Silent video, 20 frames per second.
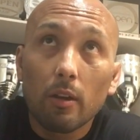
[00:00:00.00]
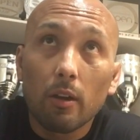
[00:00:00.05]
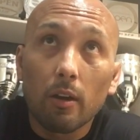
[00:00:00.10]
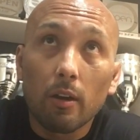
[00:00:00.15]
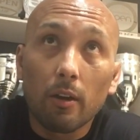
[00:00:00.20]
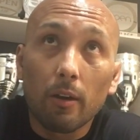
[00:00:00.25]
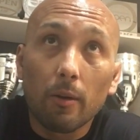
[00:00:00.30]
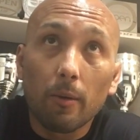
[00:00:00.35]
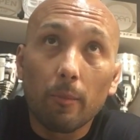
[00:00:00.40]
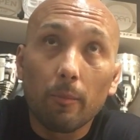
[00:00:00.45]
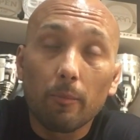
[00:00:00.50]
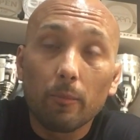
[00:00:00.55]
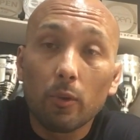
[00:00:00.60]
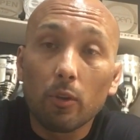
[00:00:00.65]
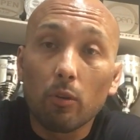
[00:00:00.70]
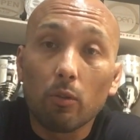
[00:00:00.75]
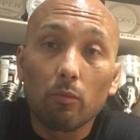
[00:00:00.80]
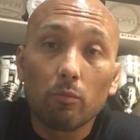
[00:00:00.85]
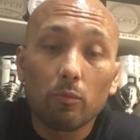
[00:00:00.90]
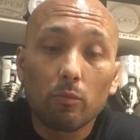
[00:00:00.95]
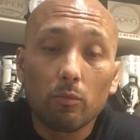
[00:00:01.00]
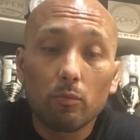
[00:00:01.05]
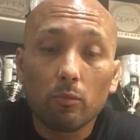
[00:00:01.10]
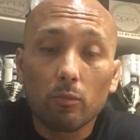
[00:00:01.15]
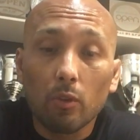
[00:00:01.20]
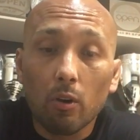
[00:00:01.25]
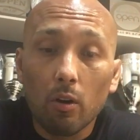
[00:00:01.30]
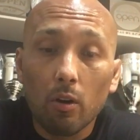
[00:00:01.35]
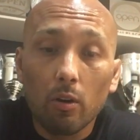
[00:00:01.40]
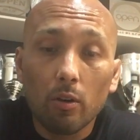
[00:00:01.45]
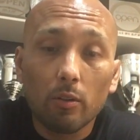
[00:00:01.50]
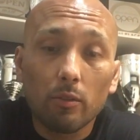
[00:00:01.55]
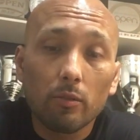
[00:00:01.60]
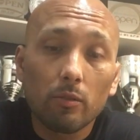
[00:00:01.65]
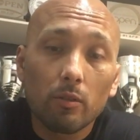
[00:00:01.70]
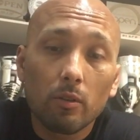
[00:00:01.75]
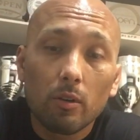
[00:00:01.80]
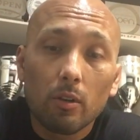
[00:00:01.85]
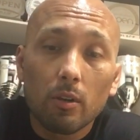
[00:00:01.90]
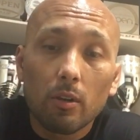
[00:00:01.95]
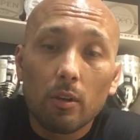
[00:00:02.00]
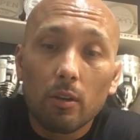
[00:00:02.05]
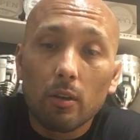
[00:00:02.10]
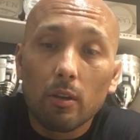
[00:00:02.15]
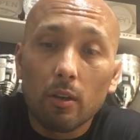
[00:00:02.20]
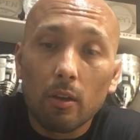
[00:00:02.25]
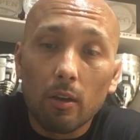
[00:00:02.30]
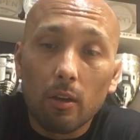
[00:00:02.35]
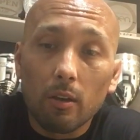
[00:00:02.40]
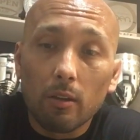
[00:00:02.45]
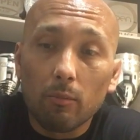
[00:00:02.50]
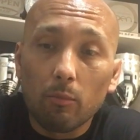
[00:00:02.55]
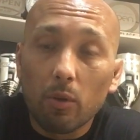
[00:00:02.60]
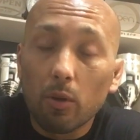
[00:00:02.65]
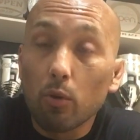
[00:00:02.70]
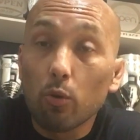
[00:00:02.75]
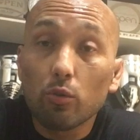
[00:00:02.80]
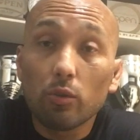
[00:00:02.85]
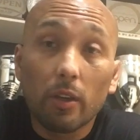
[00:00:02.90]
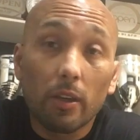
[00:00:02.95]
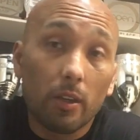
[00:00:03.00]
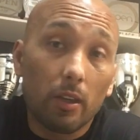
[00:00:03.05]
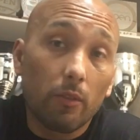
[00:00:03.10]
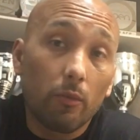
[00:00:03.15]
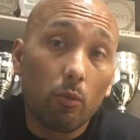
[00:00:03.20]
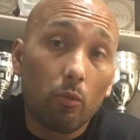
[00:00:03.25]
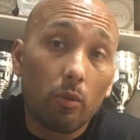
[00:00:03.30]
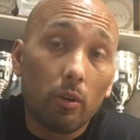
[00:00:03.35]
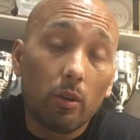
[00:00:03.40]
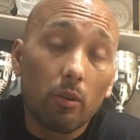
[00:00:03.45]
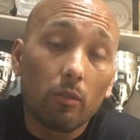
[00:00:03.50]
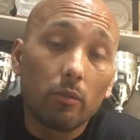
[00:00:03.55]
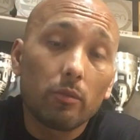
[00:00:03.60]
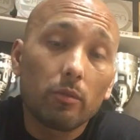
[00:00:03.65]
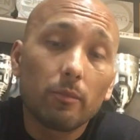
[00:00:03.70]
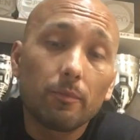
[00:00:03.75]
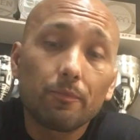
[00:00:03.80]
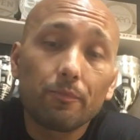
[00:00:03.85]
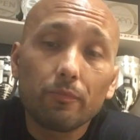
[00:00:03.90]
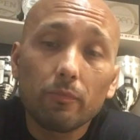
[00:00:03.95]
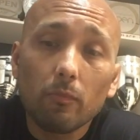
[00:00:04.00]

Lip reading: you know, dogs and bills like everyone else.